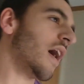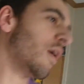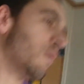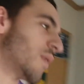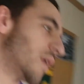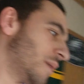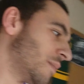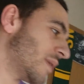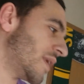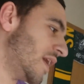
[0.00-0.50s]
what I'm
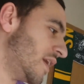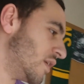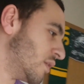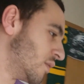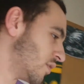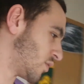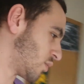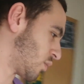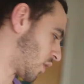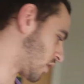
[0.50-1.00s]
going to do is
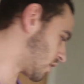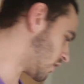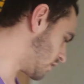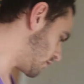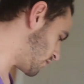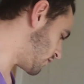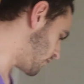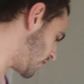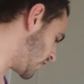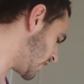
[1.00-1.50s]
work on
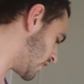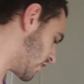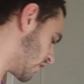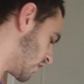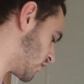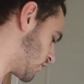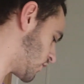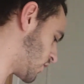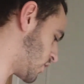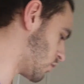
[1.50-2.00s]
figures
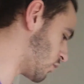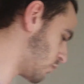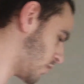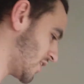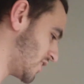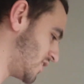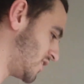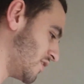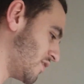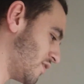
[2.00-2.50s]
for the rest
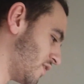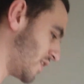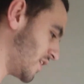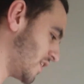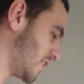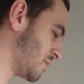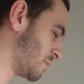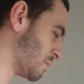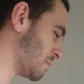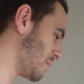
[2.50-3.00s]
of this
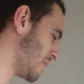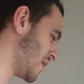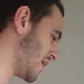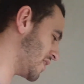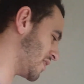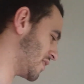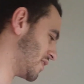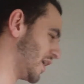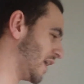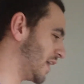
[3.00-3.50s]
month,
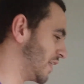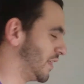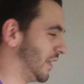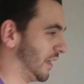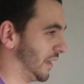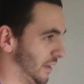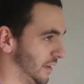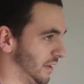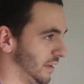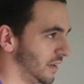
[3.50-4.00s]
I
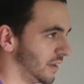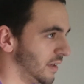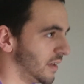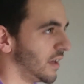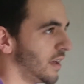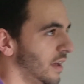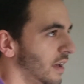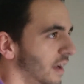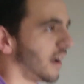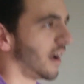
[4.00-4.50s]
think.
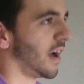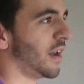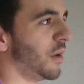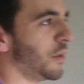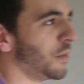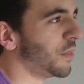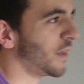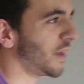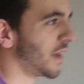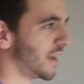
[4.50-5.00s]
I don't
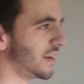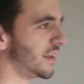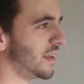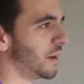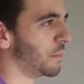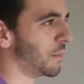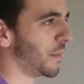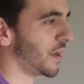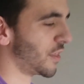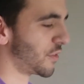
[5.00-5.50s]
think I need a
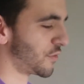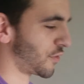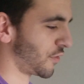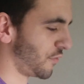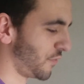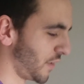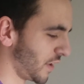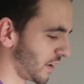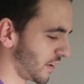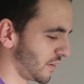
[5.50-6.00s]
month for
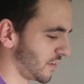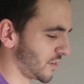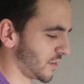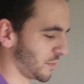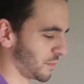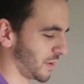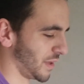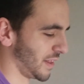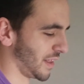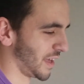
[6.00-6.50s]
figures,
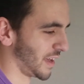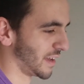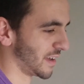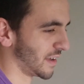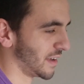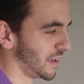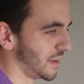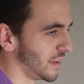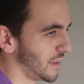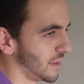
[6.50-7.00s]
but like
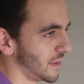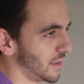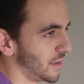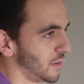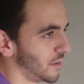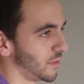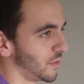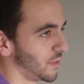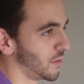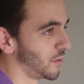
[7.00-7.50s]

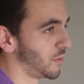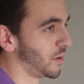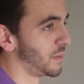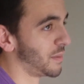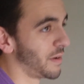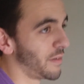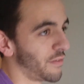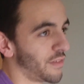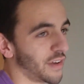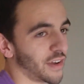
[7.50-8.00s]
the way my
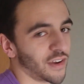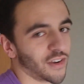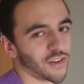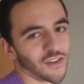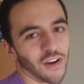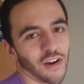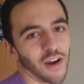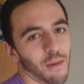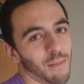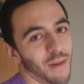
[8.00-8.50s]
figures
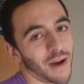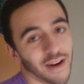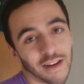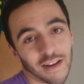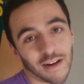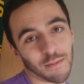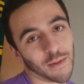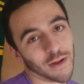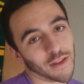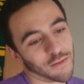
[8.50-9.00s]
are, I might need a
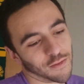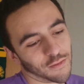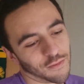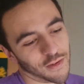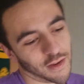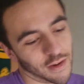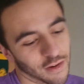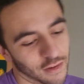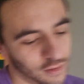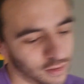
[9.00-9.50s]
month for
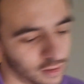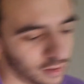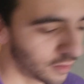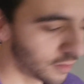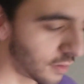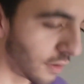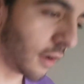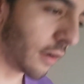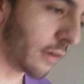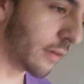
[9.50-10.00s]
figures.
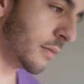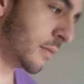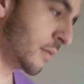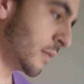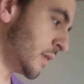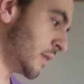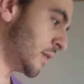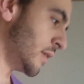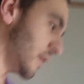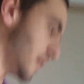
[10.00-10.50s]
So
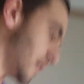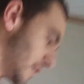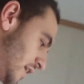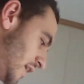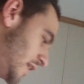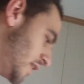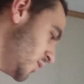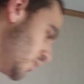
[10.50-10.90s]
I'm going to